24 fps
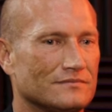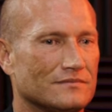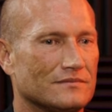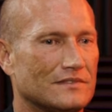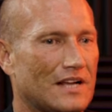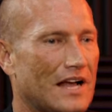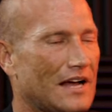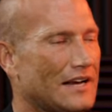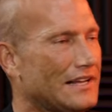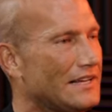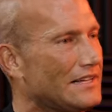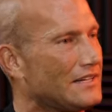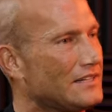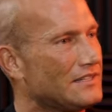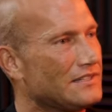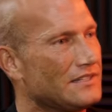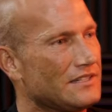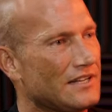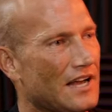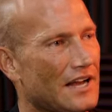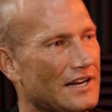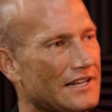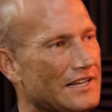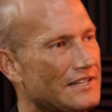Got to get in
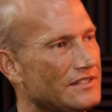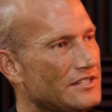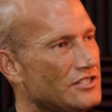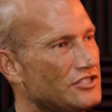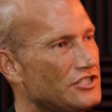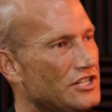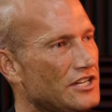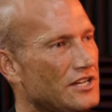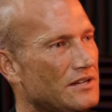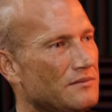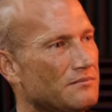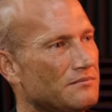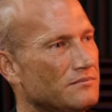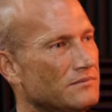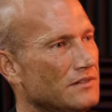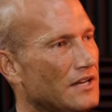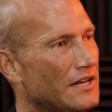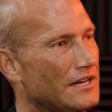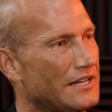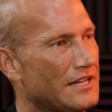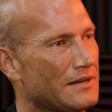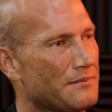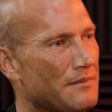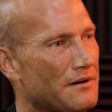the gym. Got
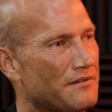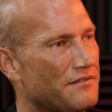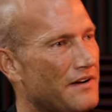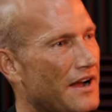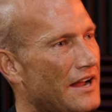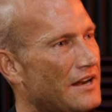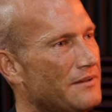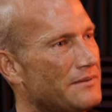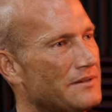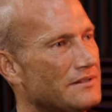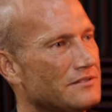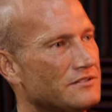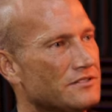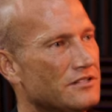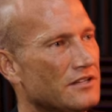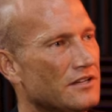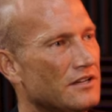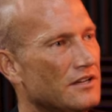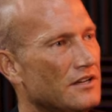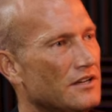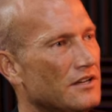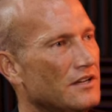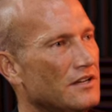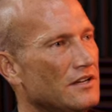to get my vitamins. Yeah.
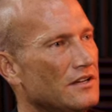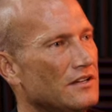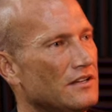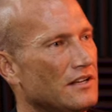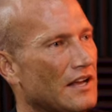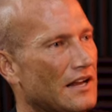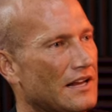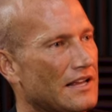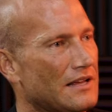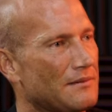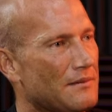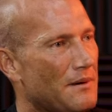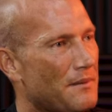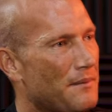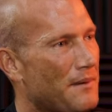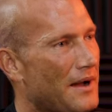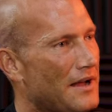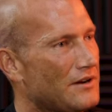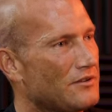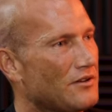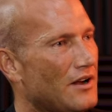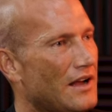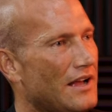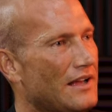Got to get my
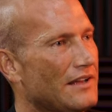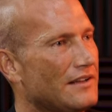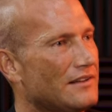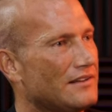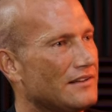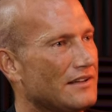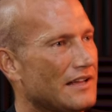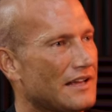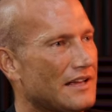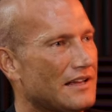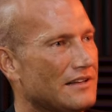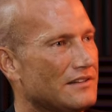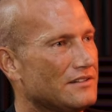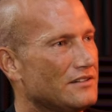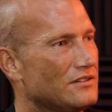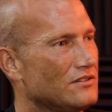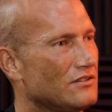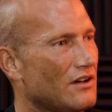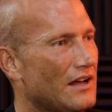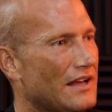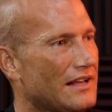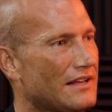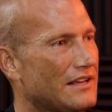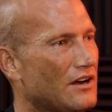mind right. Yeah. And, dude,
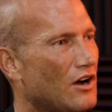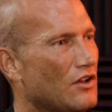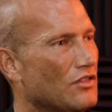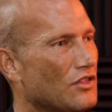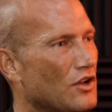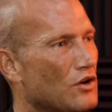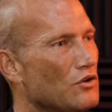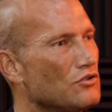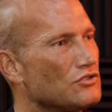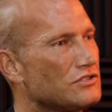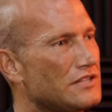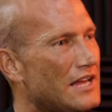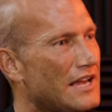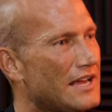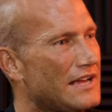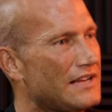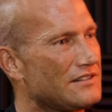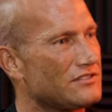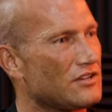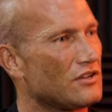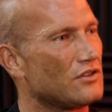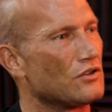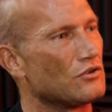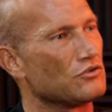like, on those
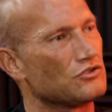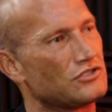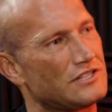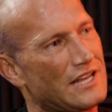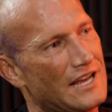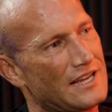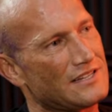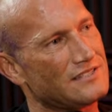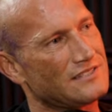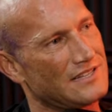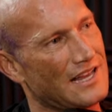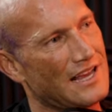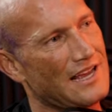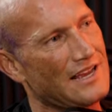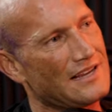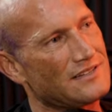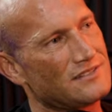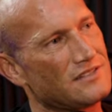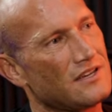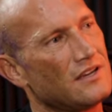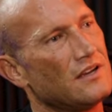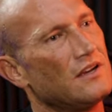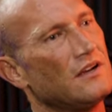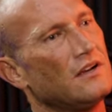days, on those test days,